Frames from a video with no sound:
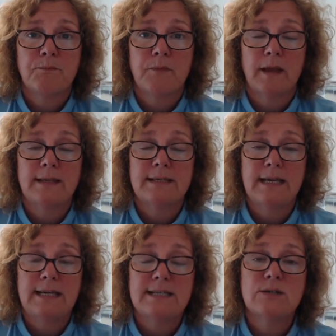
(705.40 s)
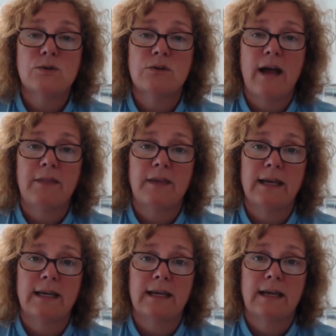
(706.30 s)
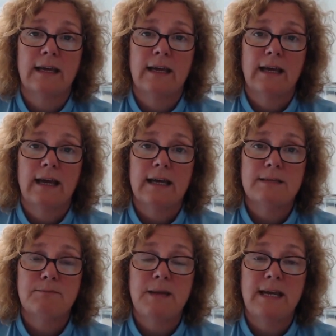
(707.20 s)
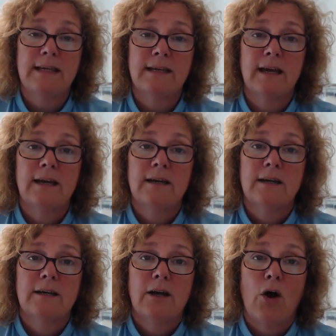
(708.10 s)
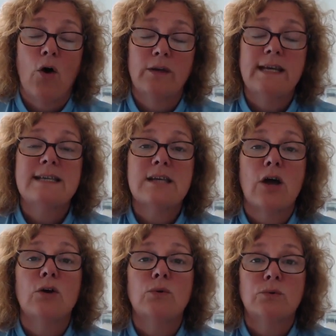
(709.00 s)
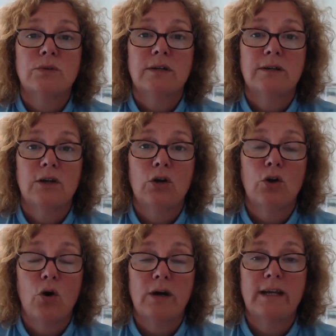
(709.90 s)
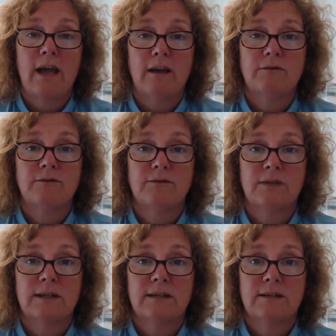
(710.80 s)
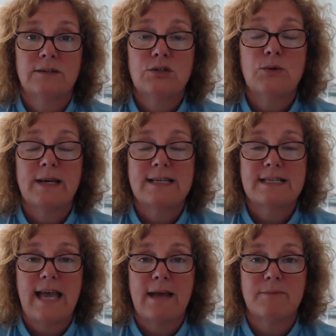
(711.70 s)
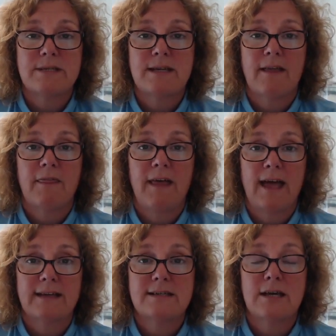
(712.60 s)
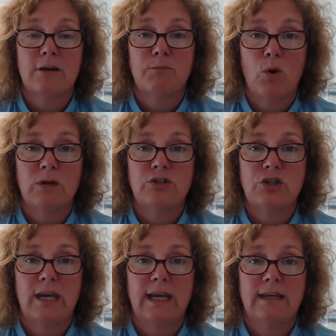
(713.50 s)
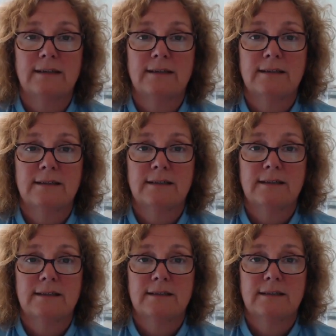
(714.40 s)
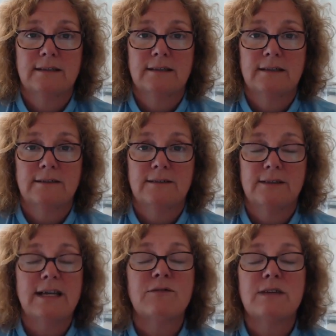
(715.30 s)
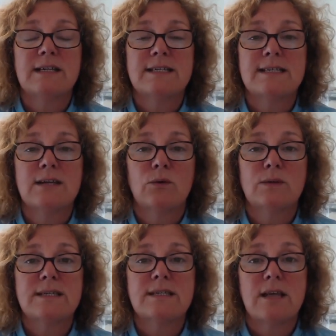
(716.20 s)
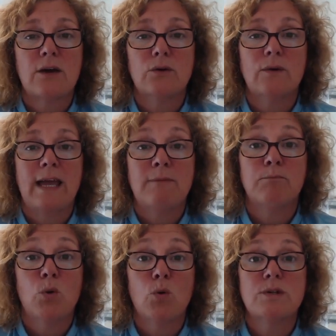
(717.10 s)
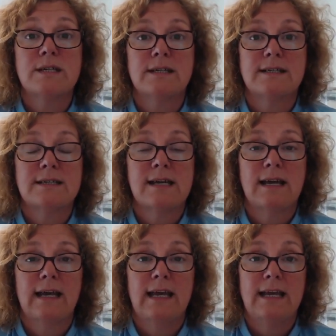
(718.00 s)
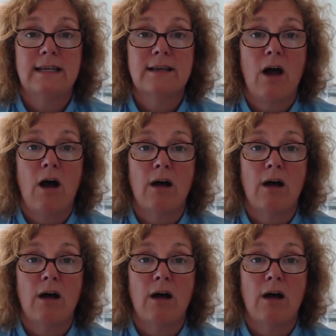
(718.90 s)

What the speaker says: And Esau, I think, had been on his own long enough to accept that apology. Forgiveness was so important in our